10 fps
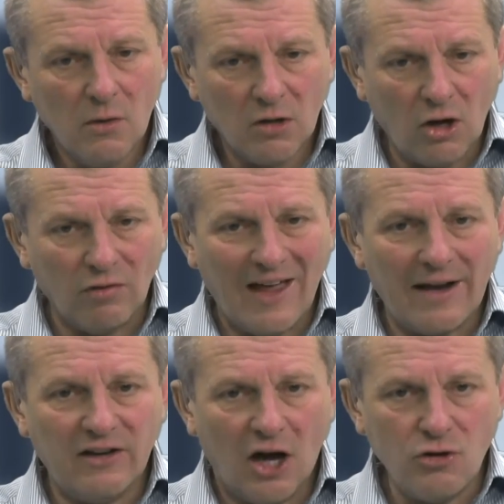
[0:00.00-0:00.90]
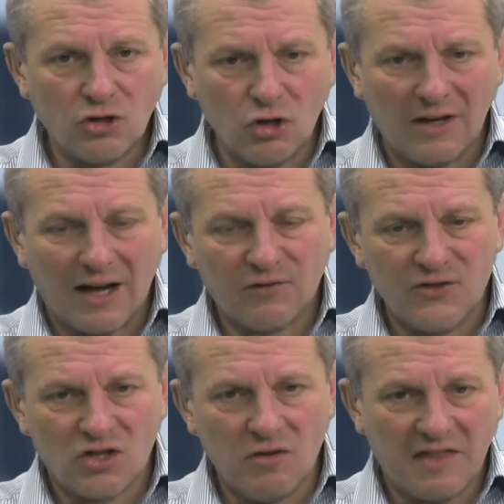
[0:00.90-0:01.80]
Well, on that note, good luck for
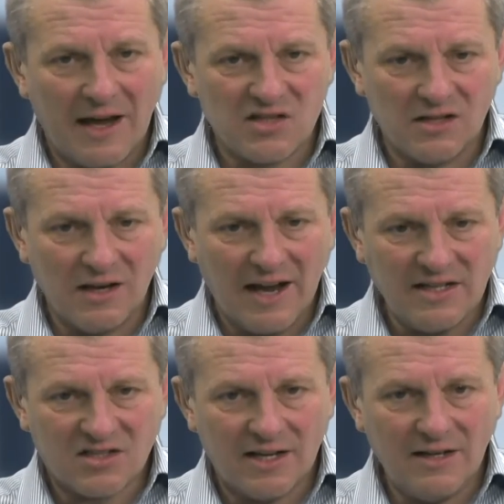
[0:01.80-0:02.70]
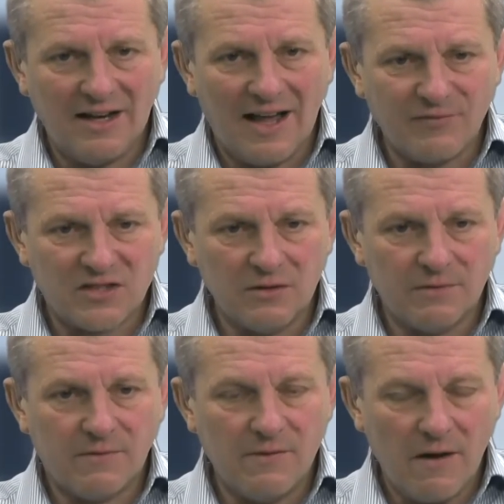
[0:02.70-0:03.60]
2018. Love
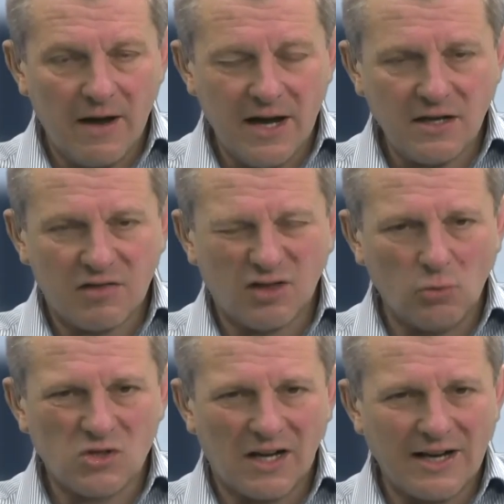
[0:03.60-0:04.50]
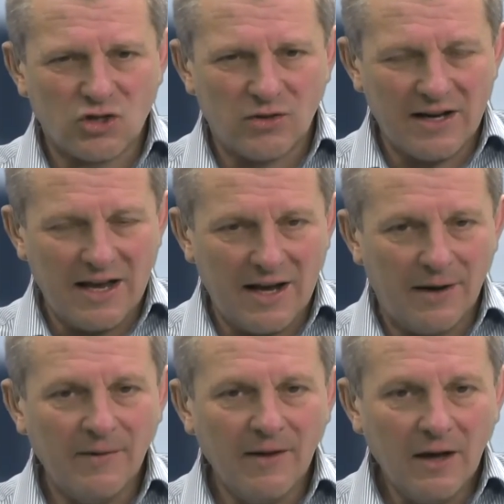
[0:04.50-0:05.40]
to hear your thoughts later in the
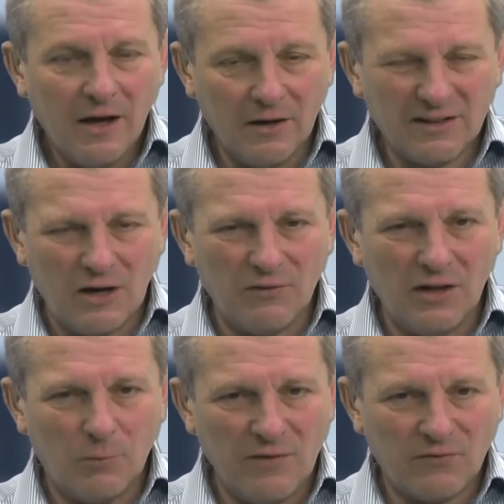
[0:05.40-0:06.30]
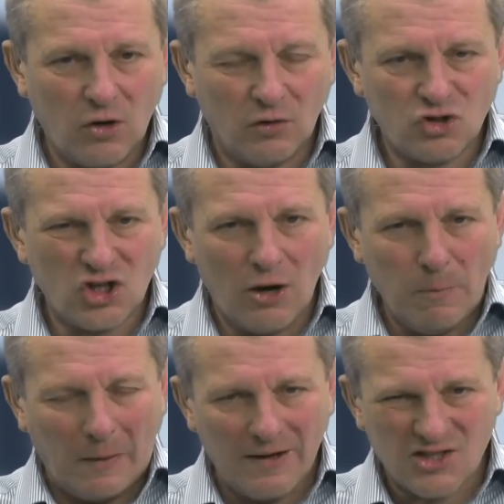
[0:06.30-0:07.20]
year, given that we've got
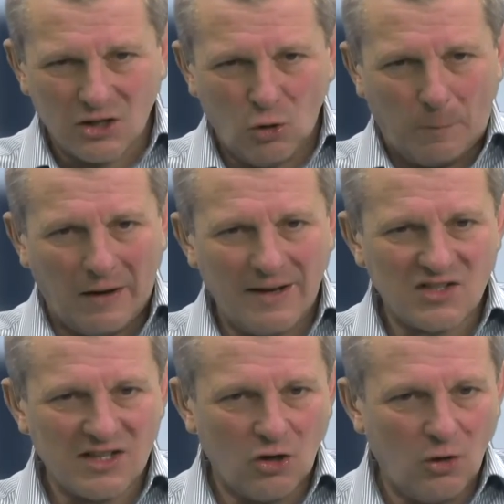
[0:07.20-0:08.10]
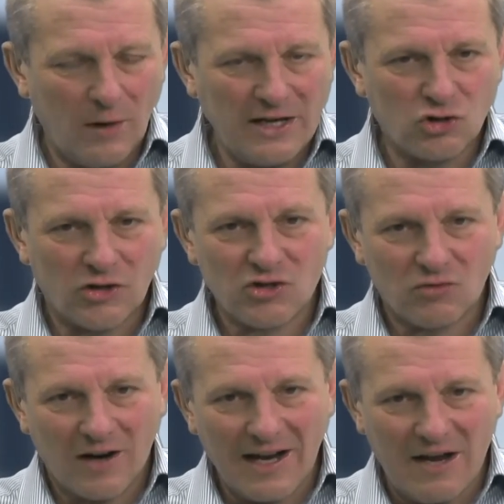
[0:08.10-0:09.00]
geopolitical, political, interest
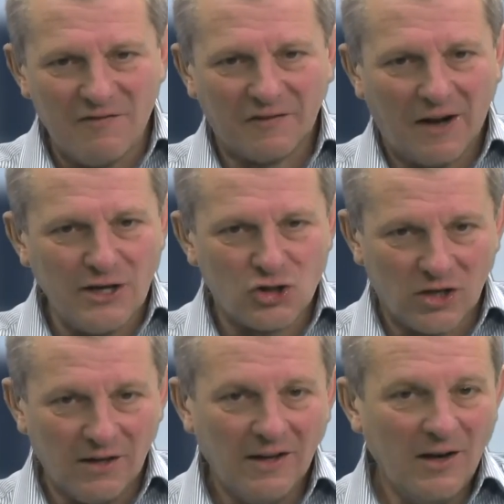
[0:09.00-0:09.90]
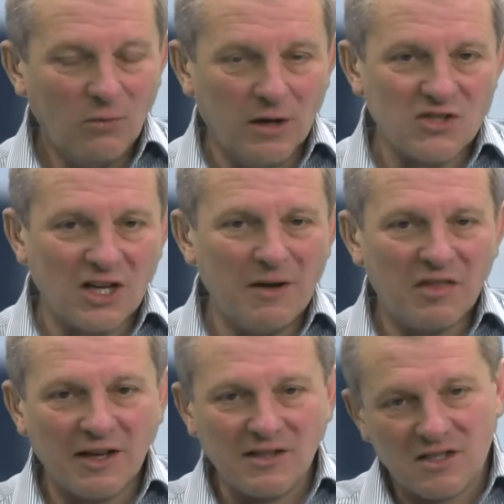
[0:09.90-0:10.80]
rate, inflation. Well, so many
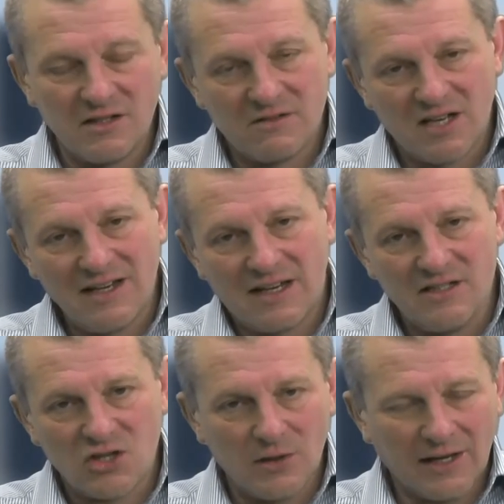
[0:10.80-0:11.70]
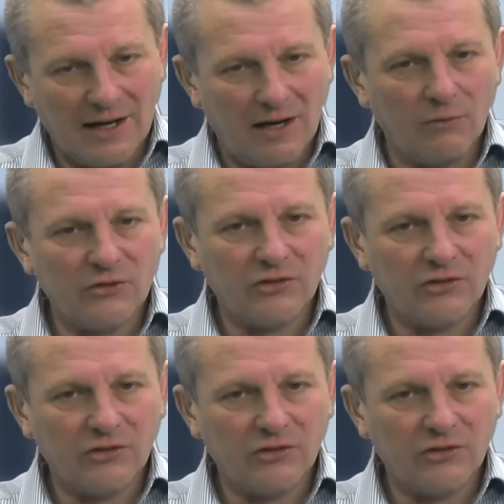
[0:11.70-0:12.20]
things to take into account.